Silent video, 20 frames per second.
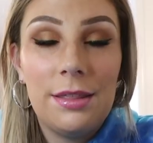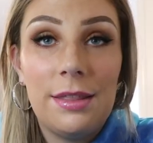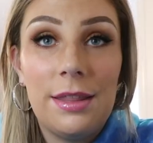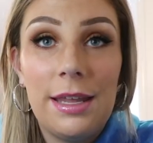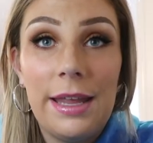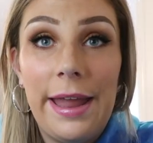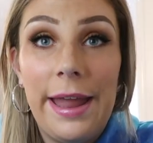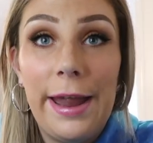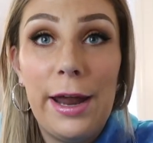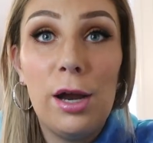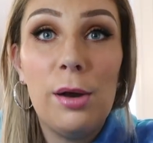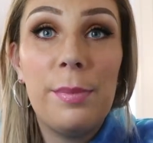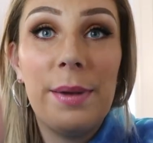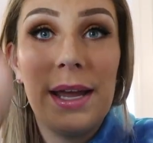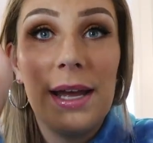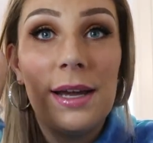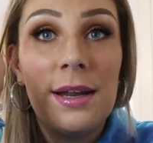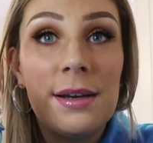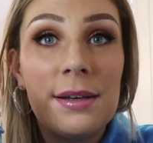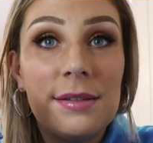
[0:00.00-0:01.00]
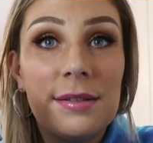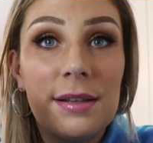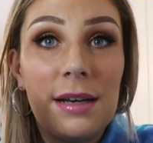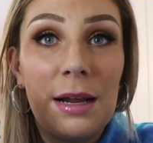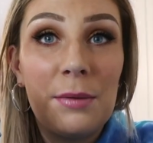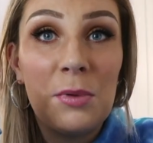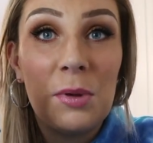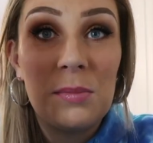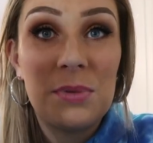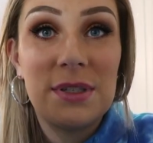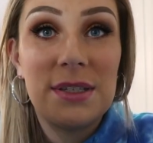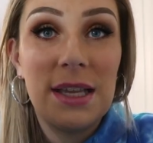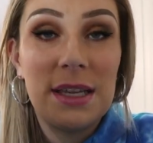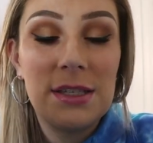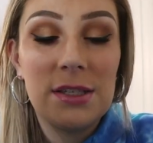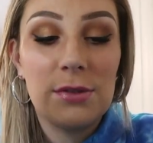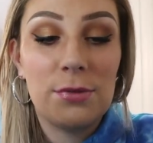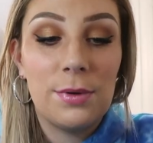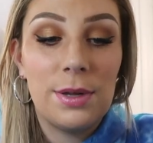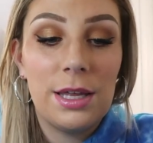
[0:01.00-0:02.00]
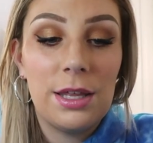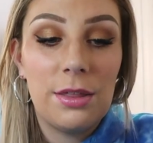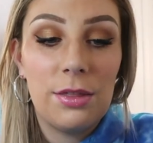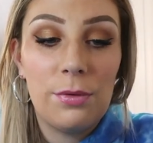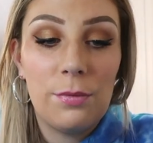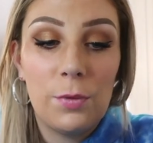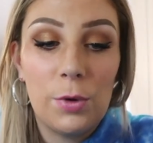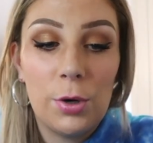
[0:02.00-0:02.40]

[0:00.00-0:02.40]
The hairbands that I'm obsessed with